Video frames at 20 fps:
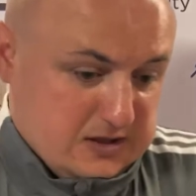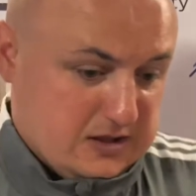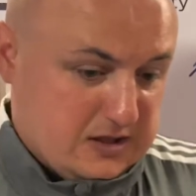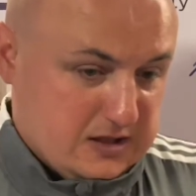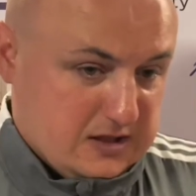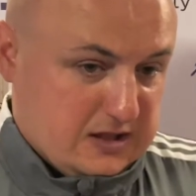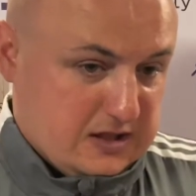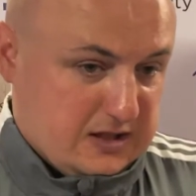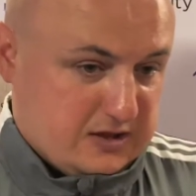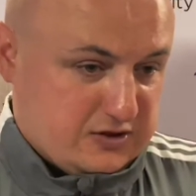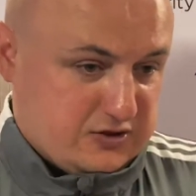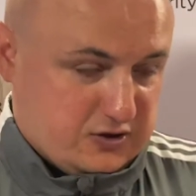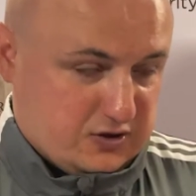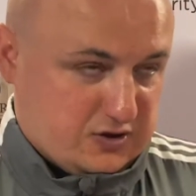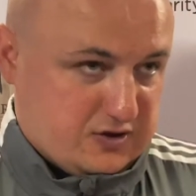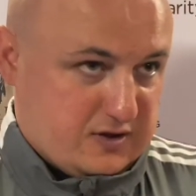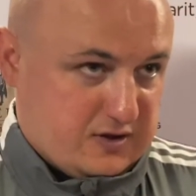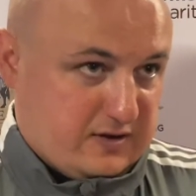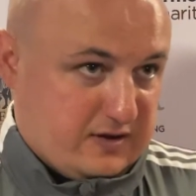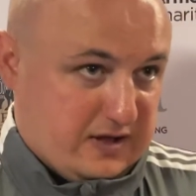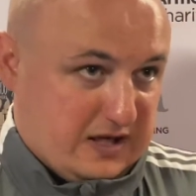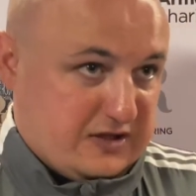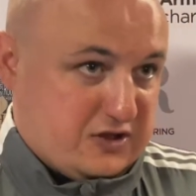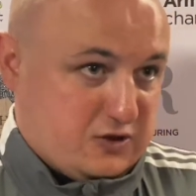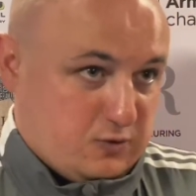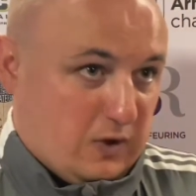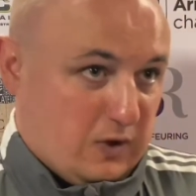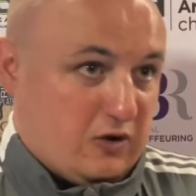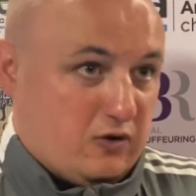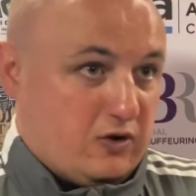it's just that
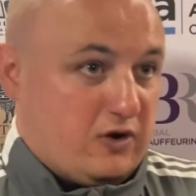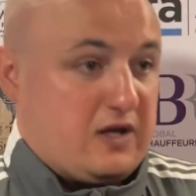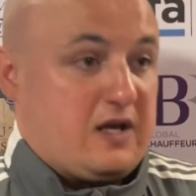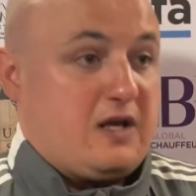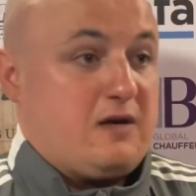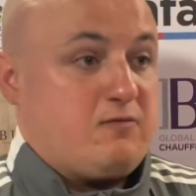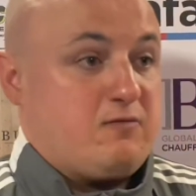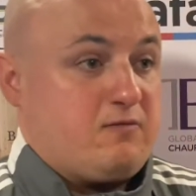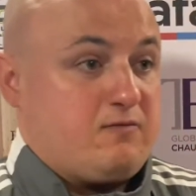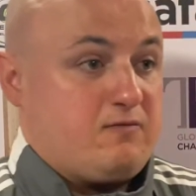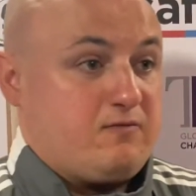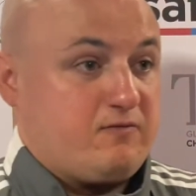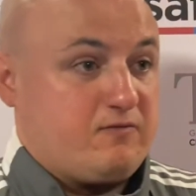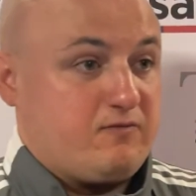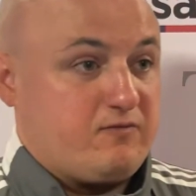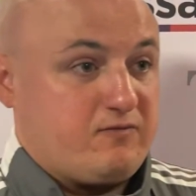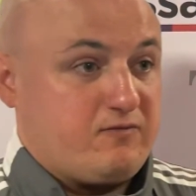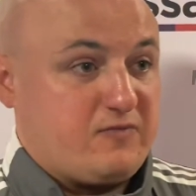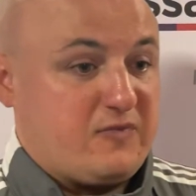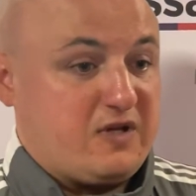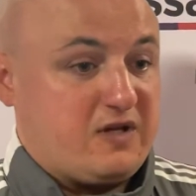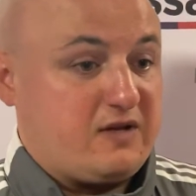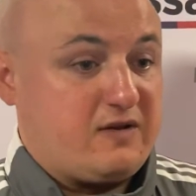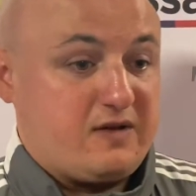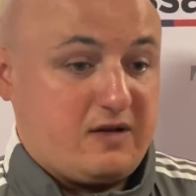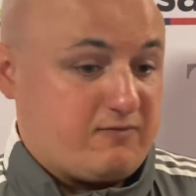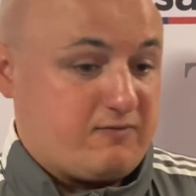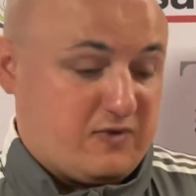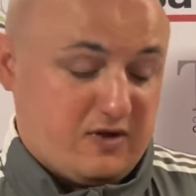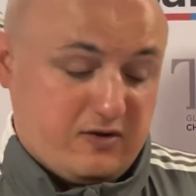swing on the game. They
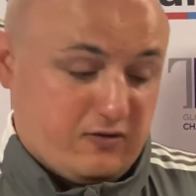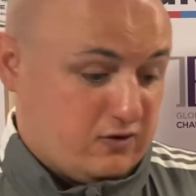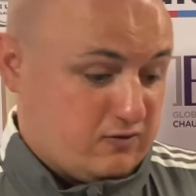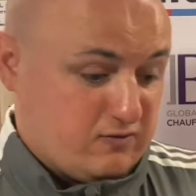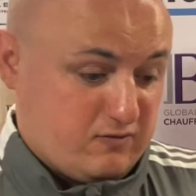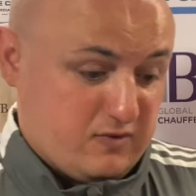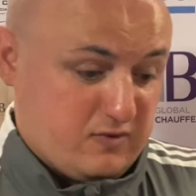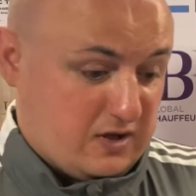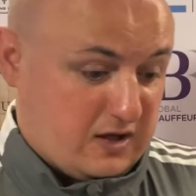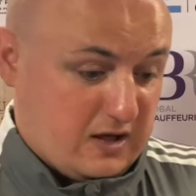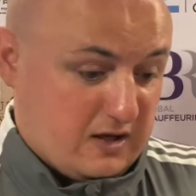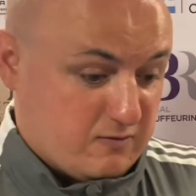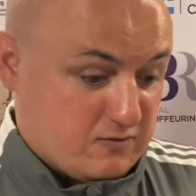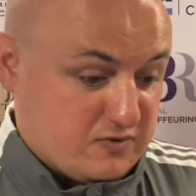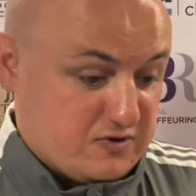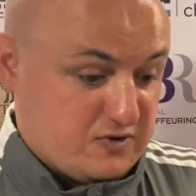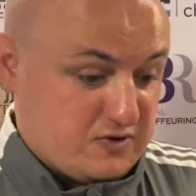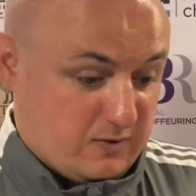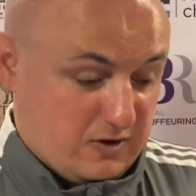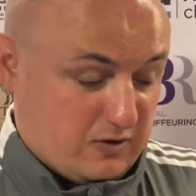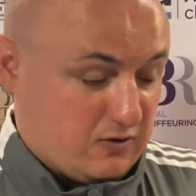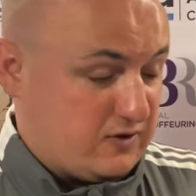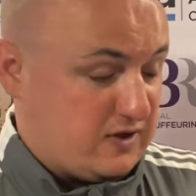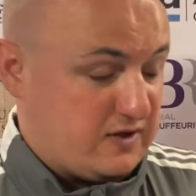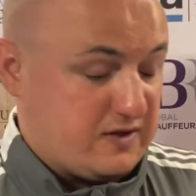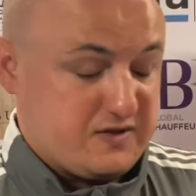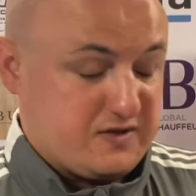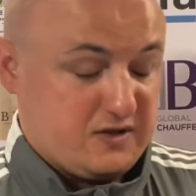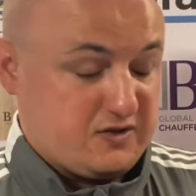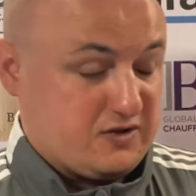do the games swing on their
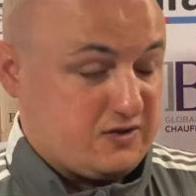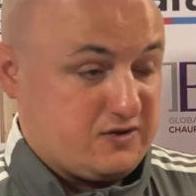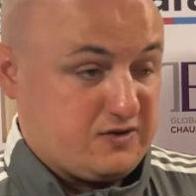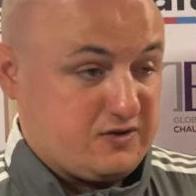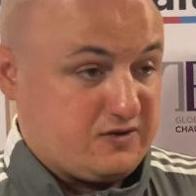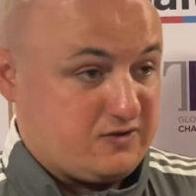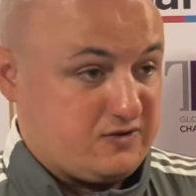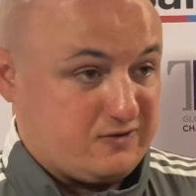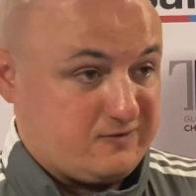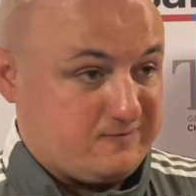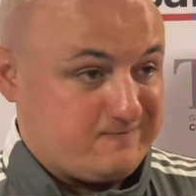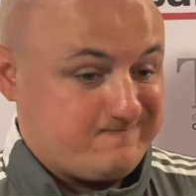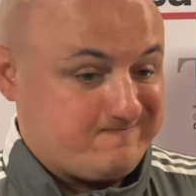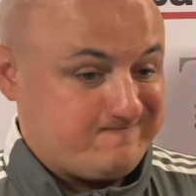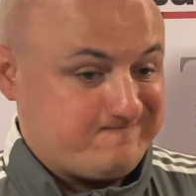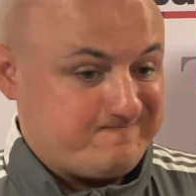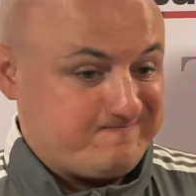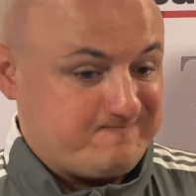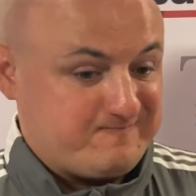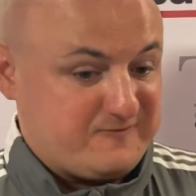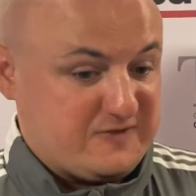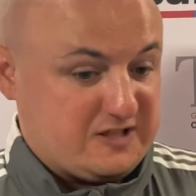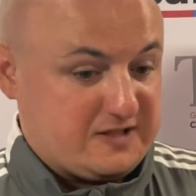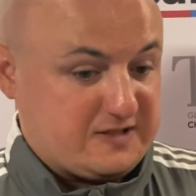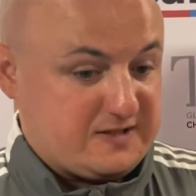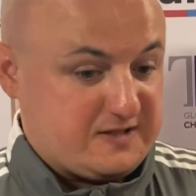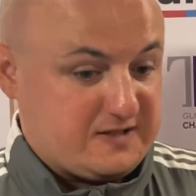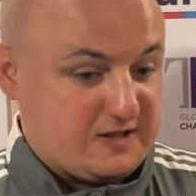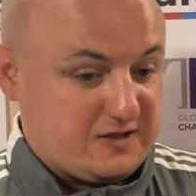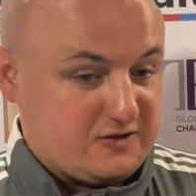decisions, so
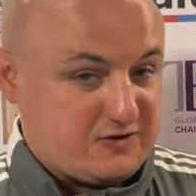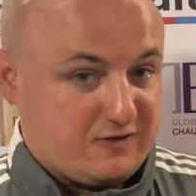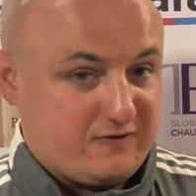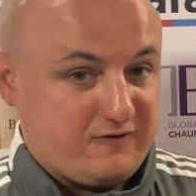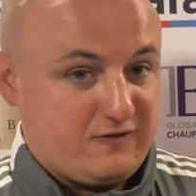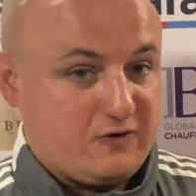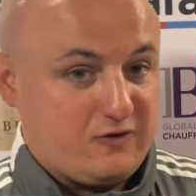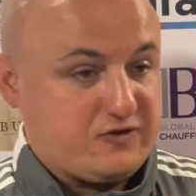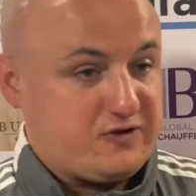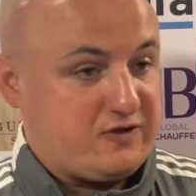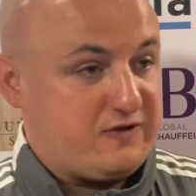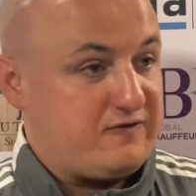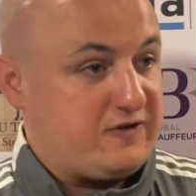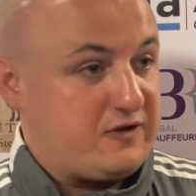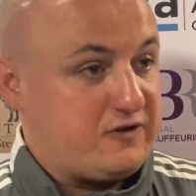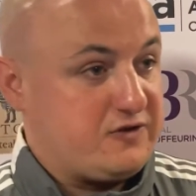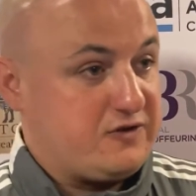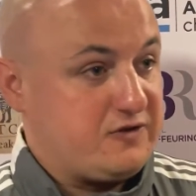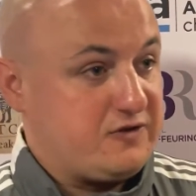it's unfortunate for us.